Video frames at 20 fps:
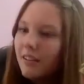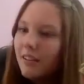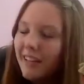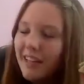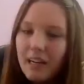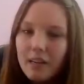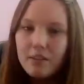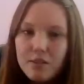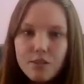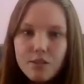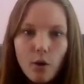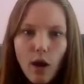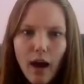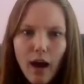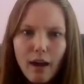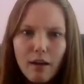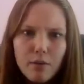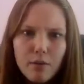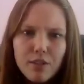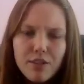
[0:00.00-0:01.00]
Yeah, so
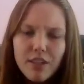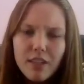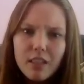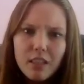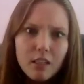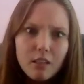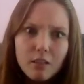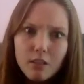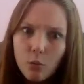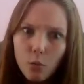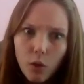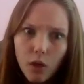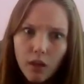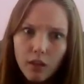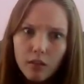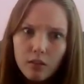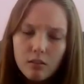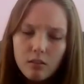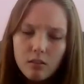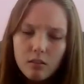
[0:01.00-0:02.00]
I would say either
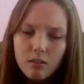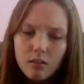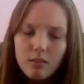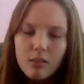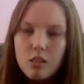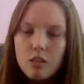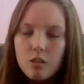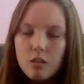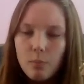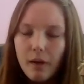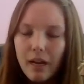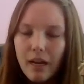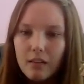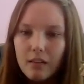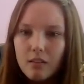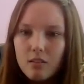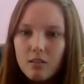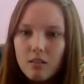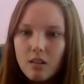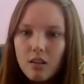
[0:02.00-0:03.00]
one. It just
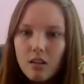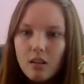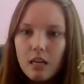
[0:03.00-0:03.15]
depends.